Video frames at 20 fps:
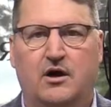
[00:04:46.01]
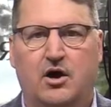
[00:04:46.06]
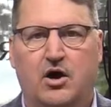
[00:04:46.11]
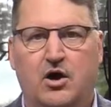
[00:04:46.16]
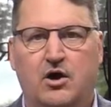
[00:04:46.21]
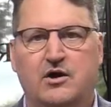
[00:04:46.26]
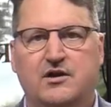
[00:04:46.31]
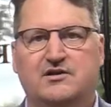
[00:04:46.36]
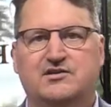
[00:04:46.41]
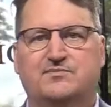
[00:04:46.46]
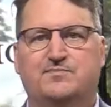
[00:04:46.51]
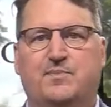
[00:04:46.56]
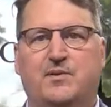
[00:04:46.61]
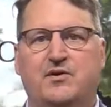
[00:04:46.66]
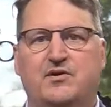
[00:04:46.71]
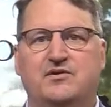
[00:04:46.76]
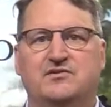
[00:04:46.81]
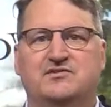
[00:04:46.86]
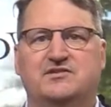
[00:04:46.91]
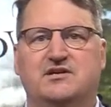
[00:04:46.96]
our
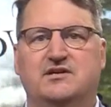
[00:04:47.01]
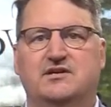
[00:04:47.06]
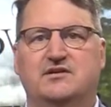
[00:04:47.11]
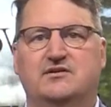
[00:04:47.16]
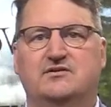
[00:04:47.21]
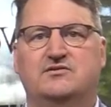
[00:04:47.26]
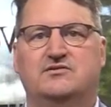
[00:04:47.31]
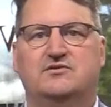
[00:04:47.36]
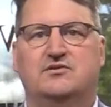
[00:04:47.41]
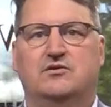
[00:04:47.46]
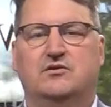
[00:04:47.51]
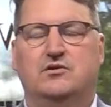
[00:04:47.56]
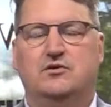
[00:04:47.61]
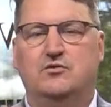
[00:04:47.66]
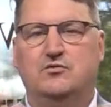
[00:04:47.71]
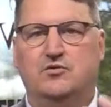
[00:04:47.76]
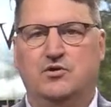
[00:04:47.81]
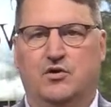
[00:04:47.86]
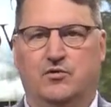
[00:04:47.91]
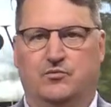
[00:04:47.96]
experience is
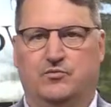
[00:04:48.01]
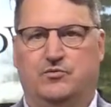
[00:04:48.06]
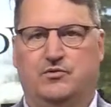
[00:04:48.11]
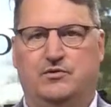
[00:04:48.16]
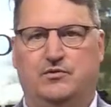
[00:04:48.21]
you don't.